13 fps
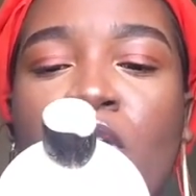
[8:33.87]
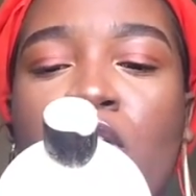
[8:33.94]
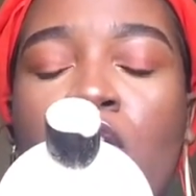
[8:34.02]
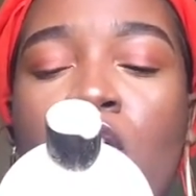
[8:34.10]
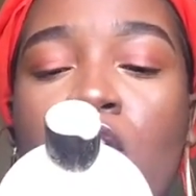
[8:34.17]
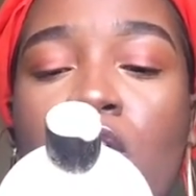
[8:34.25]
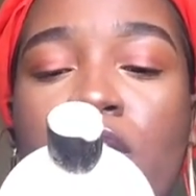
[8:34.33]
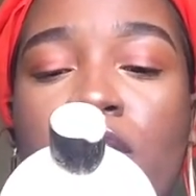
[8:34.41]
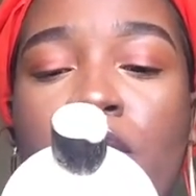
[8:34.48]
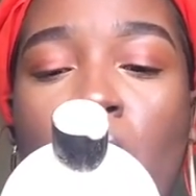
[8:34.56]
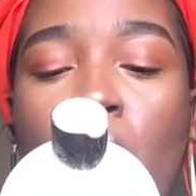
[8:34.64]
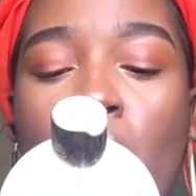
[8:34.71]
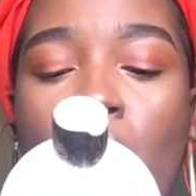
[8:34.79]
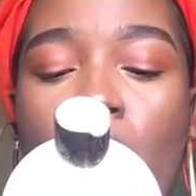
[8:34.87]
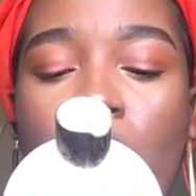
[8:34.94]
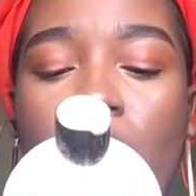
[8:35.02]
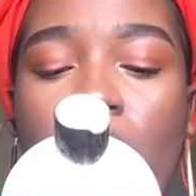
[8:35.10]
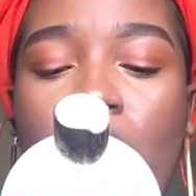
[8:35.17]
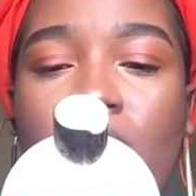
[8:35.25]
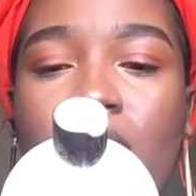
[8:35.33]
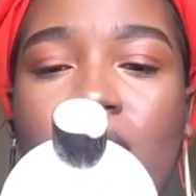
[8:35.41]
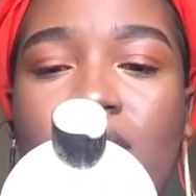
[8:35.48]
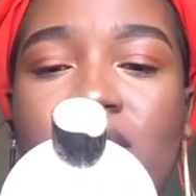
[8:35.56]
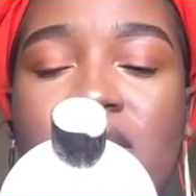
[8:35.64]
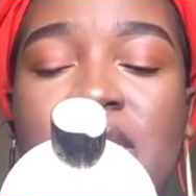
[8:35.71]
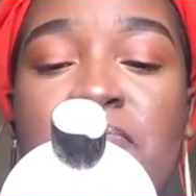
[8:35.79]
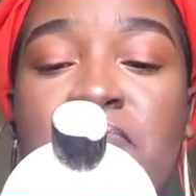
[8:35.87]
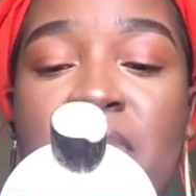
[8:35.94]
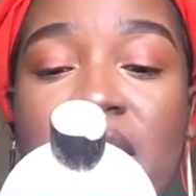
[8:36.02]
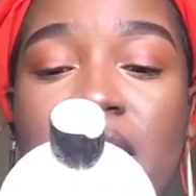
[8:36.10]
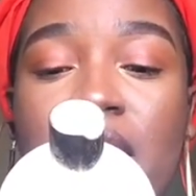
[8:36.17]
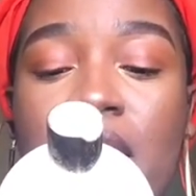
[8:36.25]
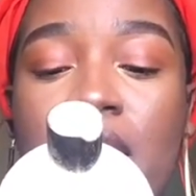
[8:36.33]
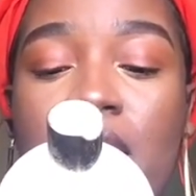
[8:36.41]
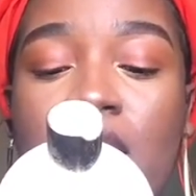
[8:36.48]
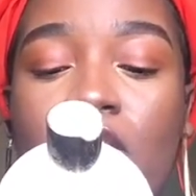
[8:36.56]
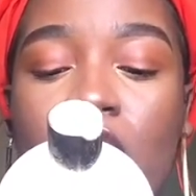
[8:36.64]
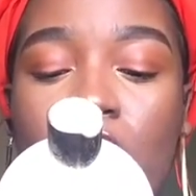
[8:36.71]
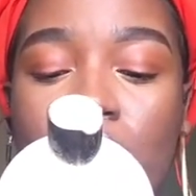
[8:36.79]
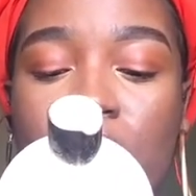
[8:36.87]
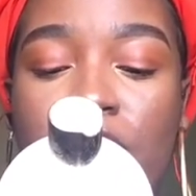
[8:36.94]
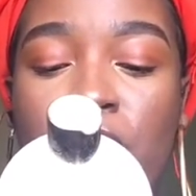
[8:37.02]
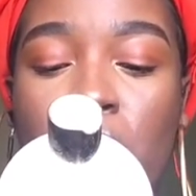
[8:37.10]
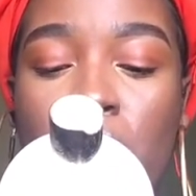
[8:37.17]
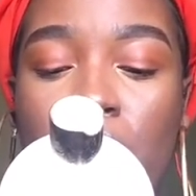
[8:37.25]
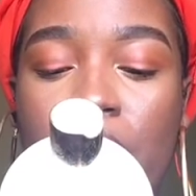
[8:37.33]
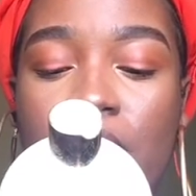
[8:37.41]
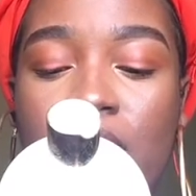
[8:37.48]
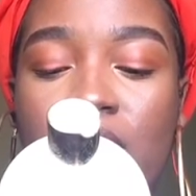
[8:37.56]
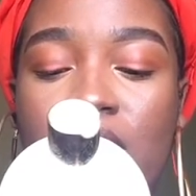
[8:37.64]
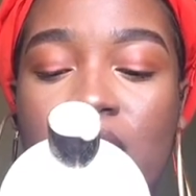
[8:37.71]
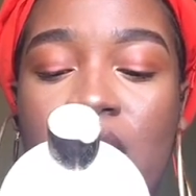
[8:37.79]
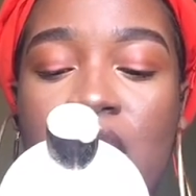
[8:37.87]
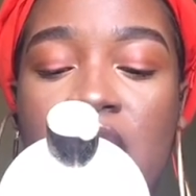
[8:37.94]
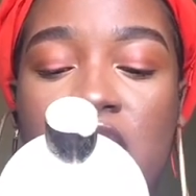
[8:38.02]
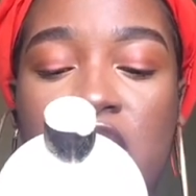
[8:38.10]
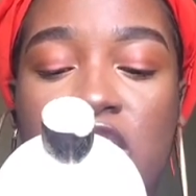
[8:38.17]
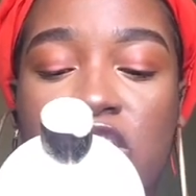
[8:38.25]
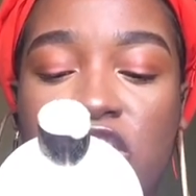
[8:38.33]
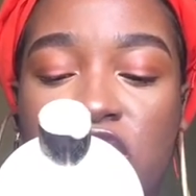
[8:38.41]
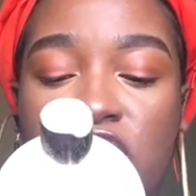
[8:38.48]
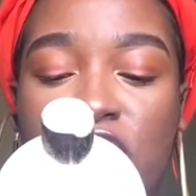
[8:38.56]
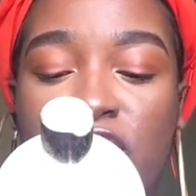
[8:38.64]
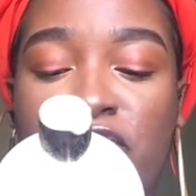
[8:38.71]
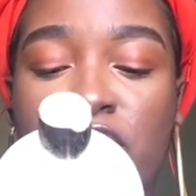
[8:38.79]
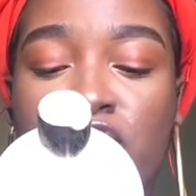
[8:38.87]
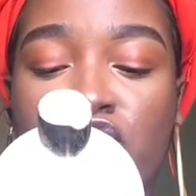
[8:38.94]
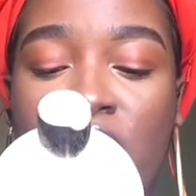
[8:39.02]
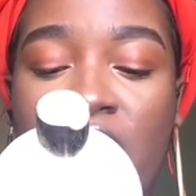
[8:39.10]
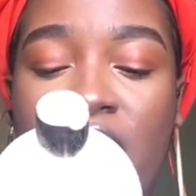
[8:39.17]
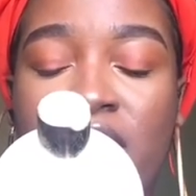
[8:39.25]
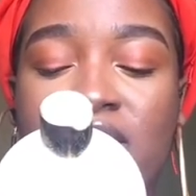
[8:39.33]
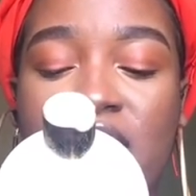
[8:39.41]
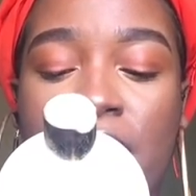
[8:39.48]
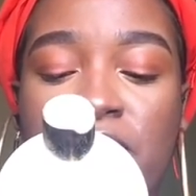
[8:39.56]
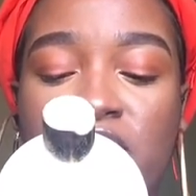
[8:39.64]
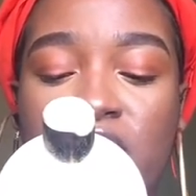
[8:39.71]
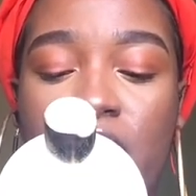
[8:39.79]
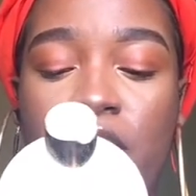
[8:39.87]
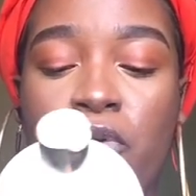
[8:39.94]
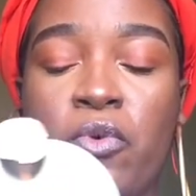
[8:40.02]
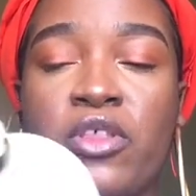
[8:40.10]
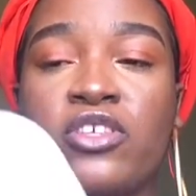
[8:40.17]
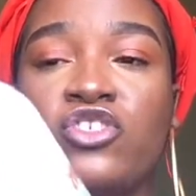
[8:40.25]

coconut oil, this Mena coconut oil conditioner for dry and damaged hair with